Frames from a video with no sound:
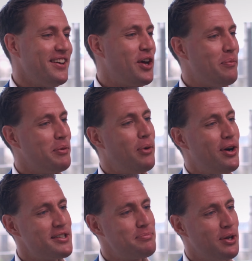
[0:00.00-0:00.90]
comment
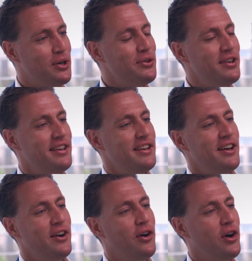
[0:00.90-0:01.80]
box below
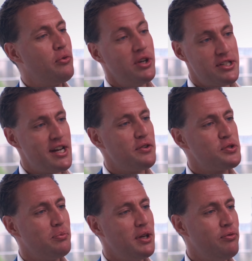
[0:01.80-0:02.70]
or reach out to me